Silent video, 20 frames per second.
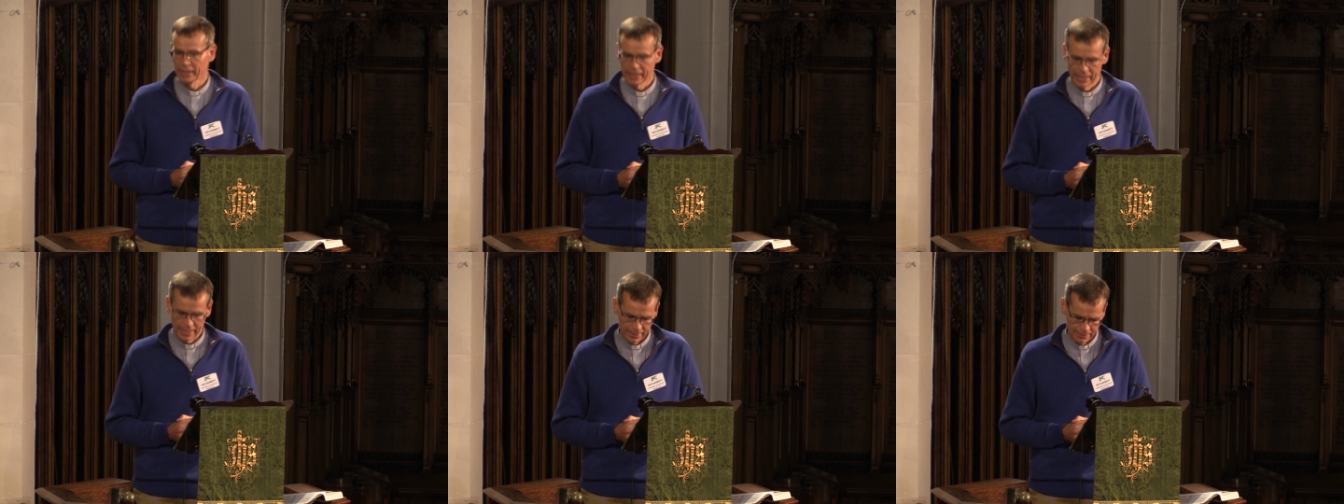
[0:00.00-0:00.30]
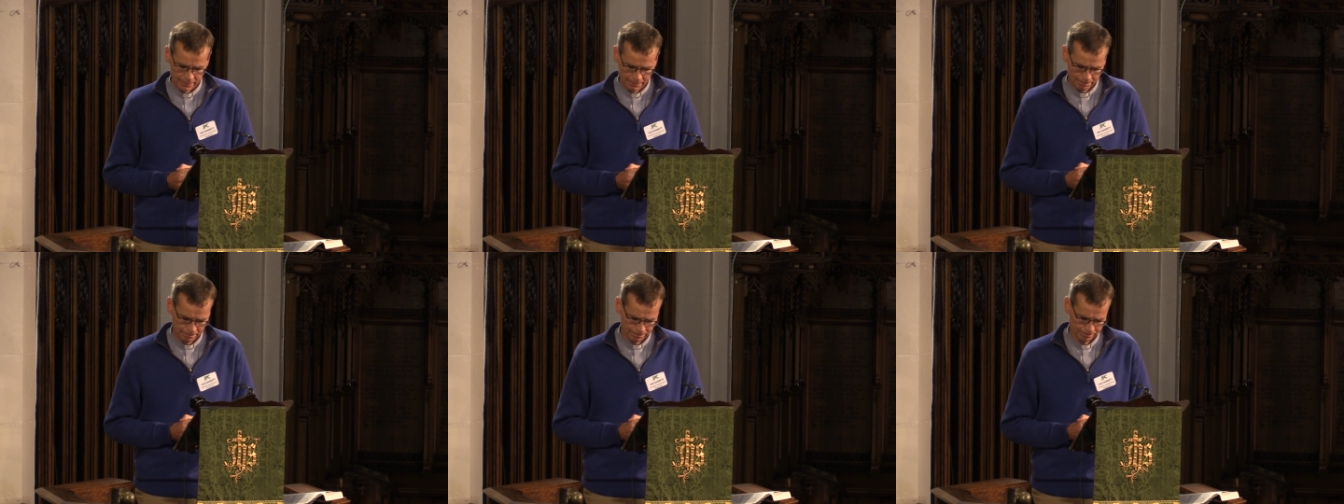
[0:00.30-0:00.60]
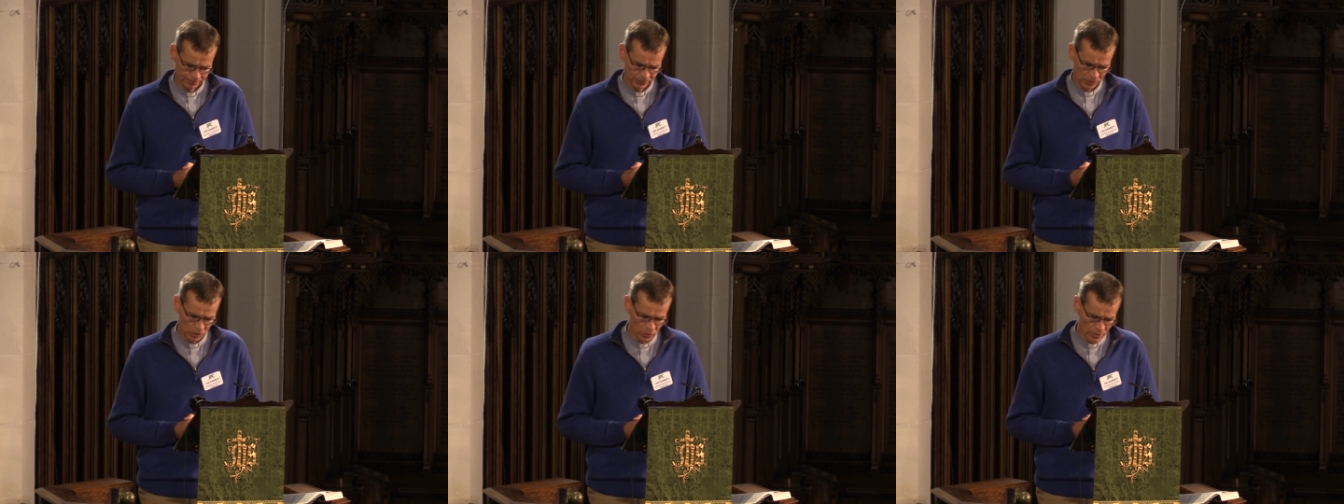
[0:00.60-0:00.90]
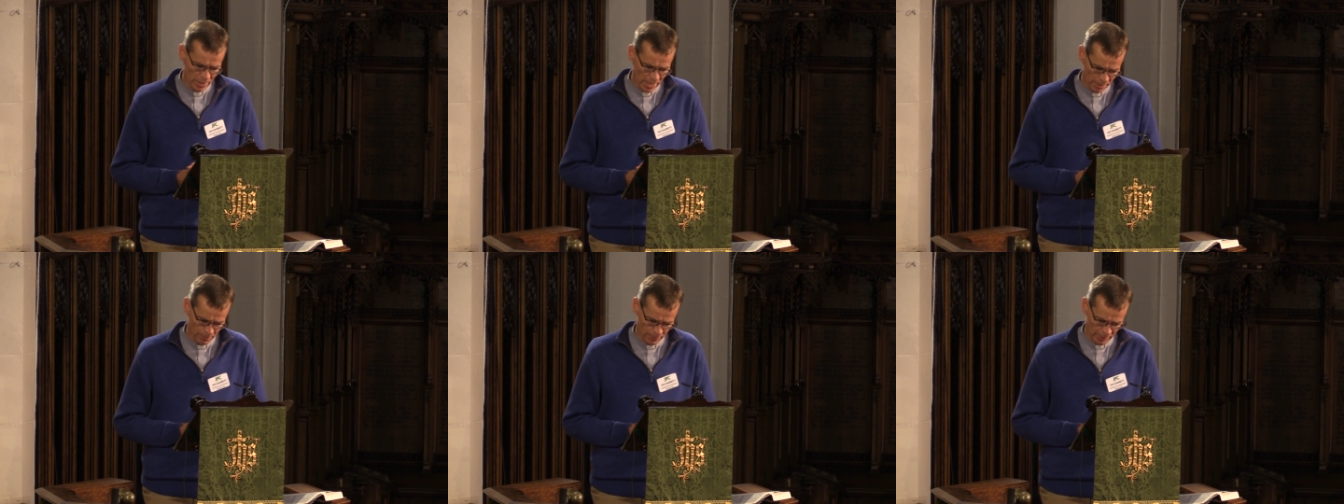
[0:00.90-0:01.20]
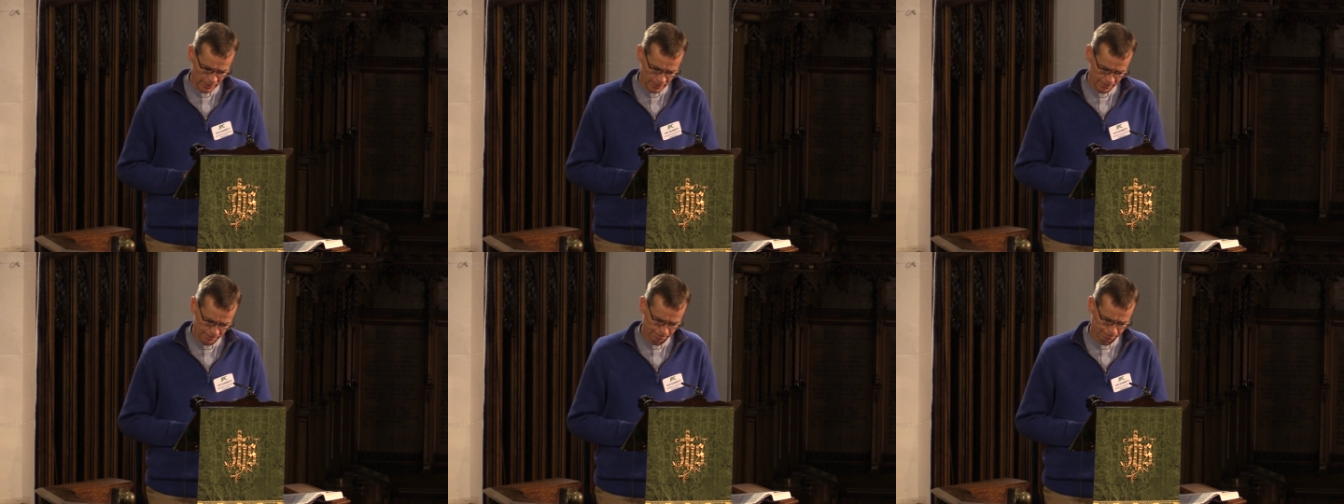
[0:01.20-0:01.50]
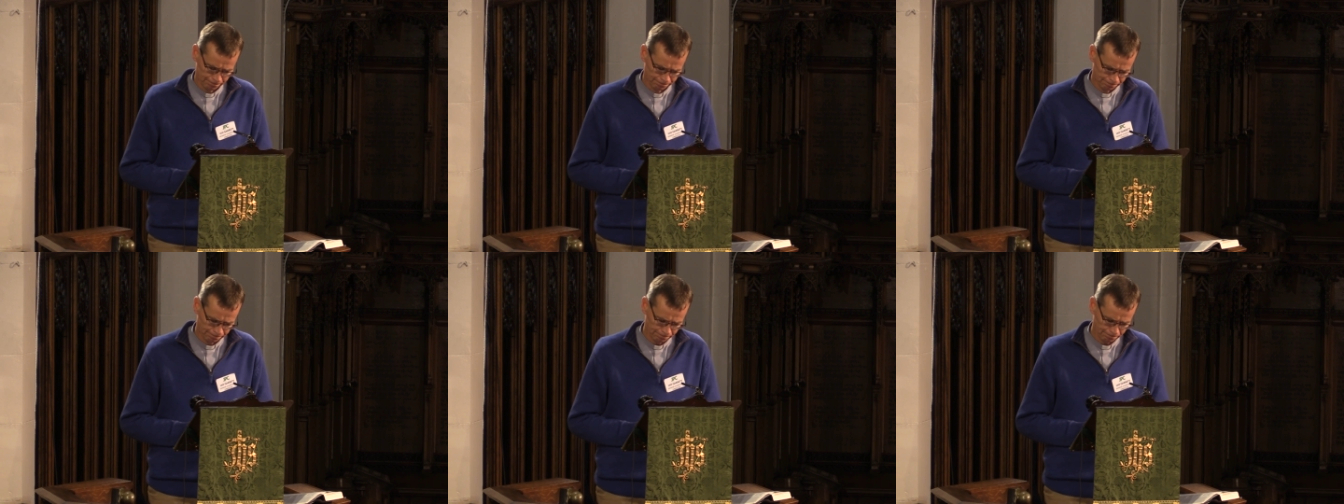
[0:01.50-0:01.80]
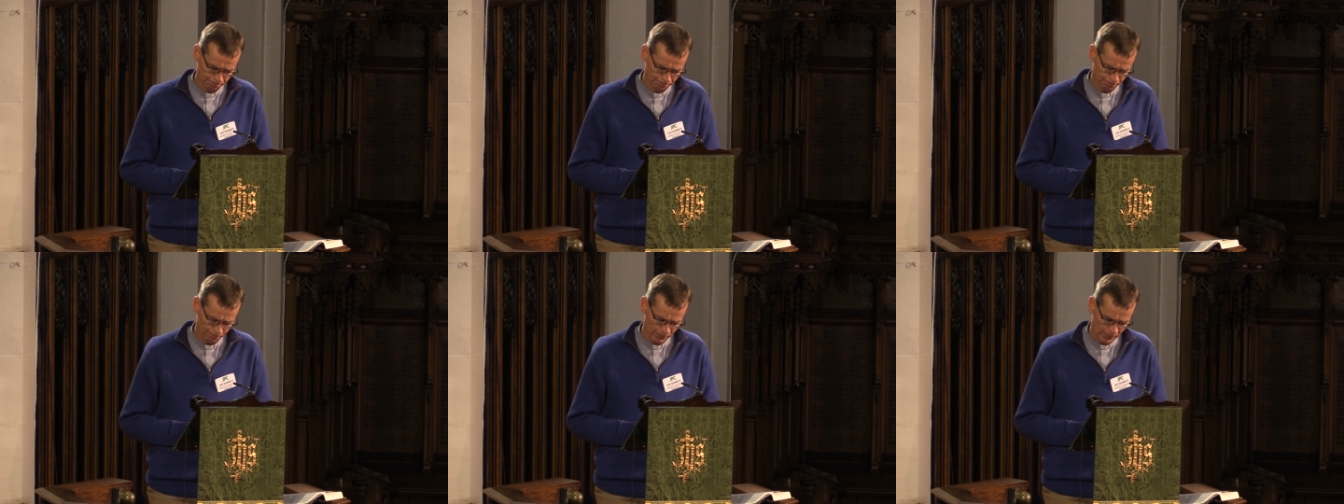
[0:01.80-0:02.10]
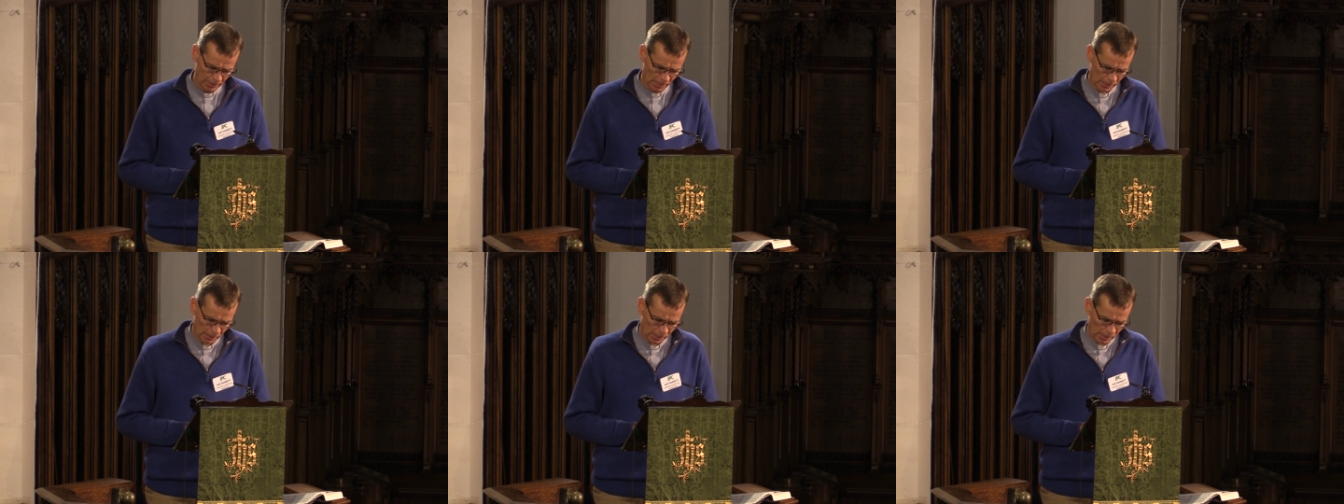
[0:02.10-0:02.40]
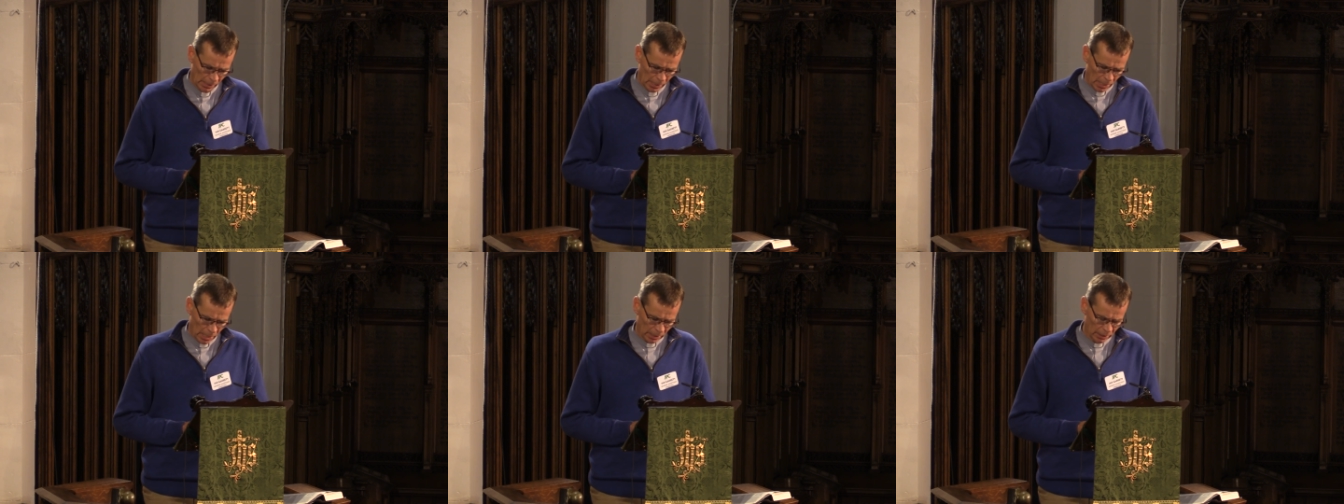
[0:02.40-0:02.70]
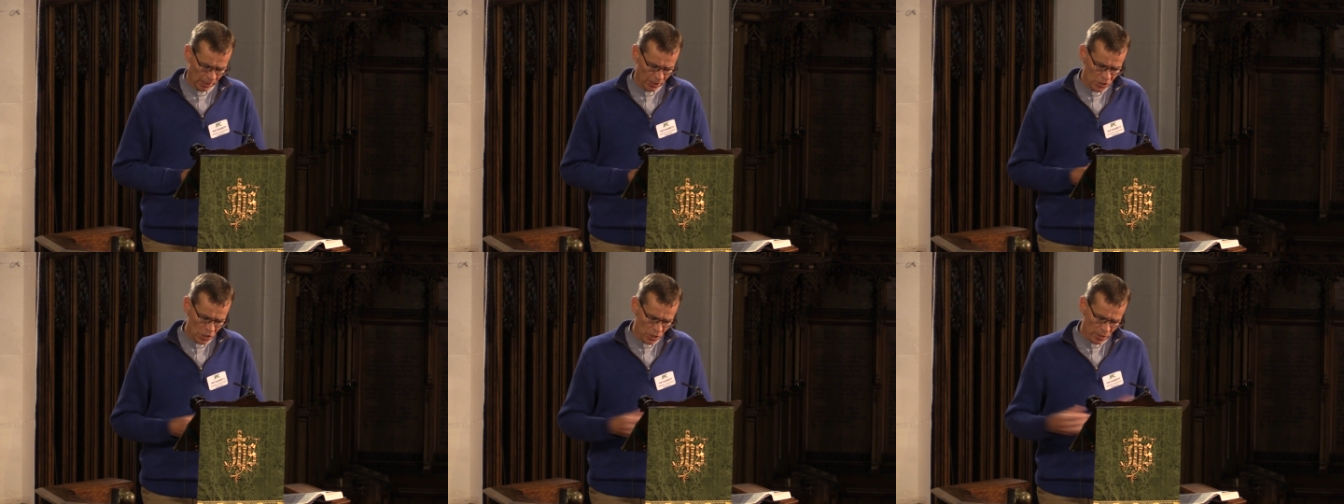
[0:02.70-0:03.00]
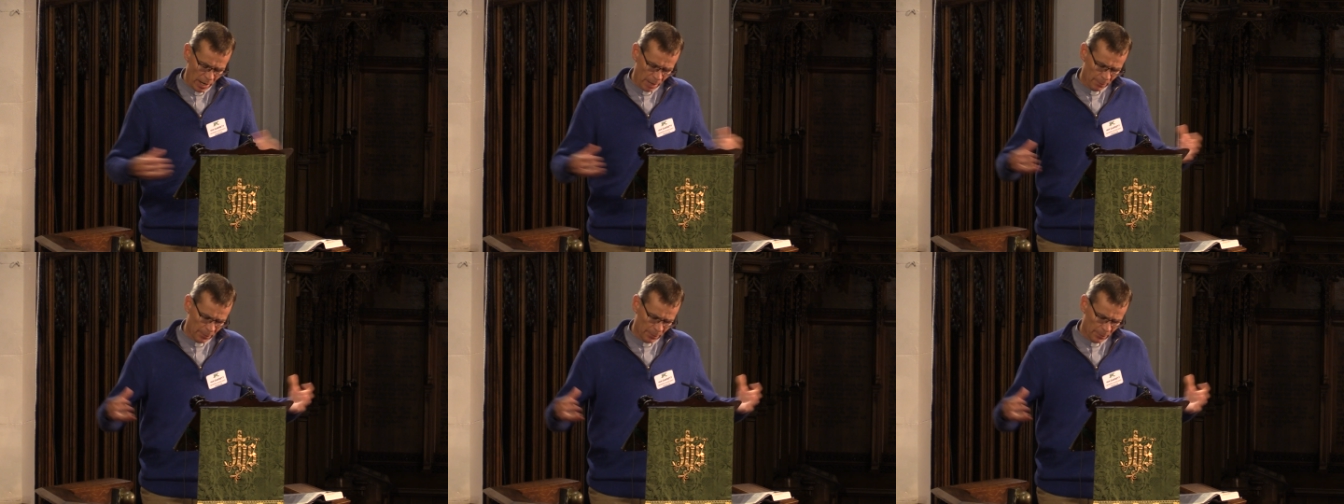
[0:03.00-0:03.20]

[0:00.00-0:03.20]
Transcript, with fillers: in, you name it. And I knew how